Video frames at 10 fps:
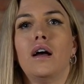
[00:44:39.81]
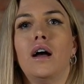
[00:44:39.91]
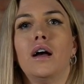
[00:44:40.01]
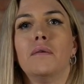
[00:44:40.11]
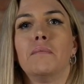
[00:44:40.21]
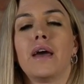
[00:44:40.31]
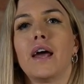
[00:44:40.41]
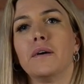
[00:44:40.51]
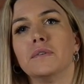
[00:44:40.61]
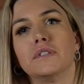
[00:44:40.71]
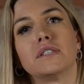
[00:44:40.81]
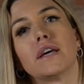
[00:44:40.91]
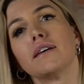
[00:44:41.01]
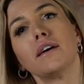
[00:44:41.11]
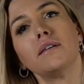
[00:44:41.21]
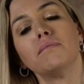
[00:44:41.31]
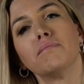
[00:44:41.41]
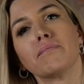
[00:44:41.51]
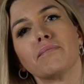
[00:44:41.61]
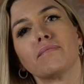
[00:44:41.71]
Um, and I was just like,
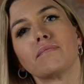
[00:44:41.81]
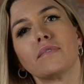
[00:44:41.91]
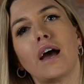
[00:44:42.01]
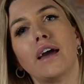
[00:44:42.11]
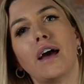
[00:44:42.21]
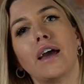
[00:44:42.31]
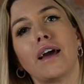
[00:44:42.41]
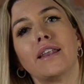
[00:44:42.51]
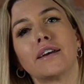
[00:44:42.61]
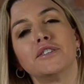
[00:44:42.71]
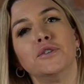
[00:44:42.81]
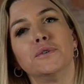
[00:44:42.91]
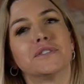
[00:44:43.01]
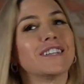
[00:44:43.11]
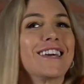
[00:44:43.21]
um, I, I, I, like shoes.